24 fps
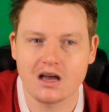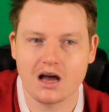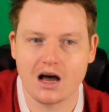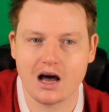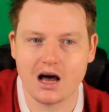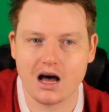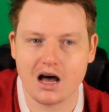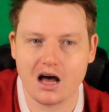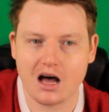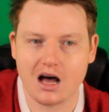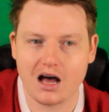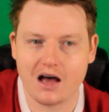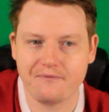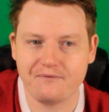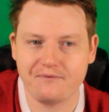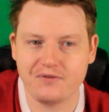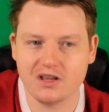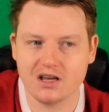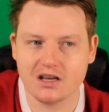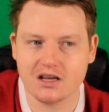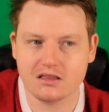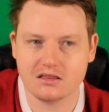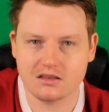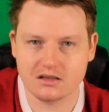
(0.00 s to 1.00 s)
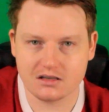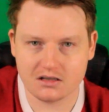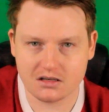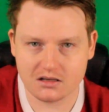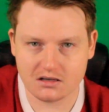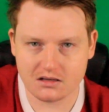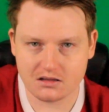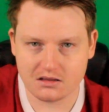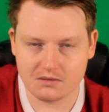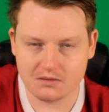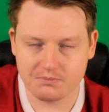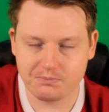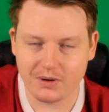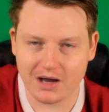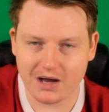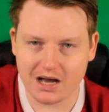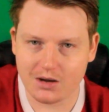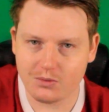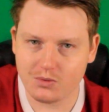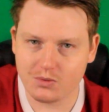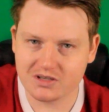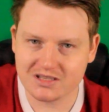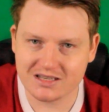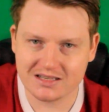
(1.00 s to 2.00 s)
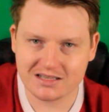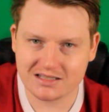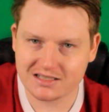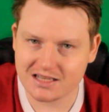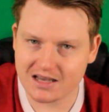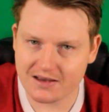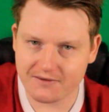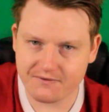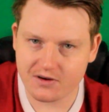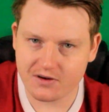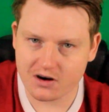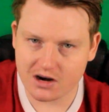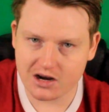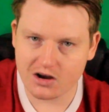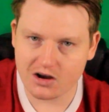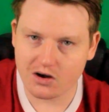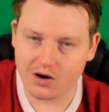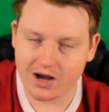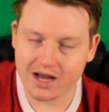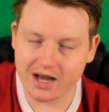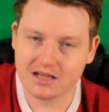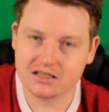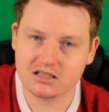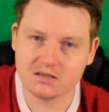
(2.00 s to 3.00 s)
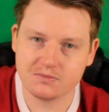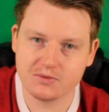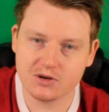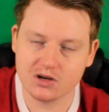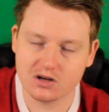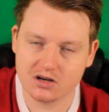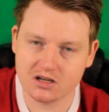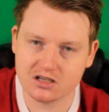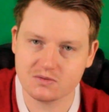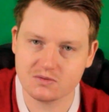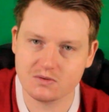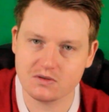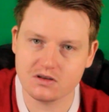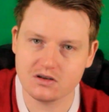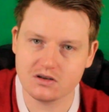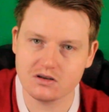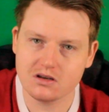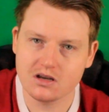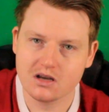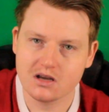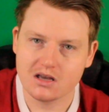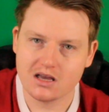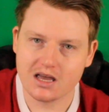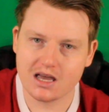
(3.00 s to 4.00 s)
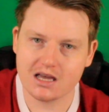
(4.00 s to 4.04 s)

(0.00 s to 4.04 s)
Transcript: I feel like the bar wasn't set very high, to be honest with you.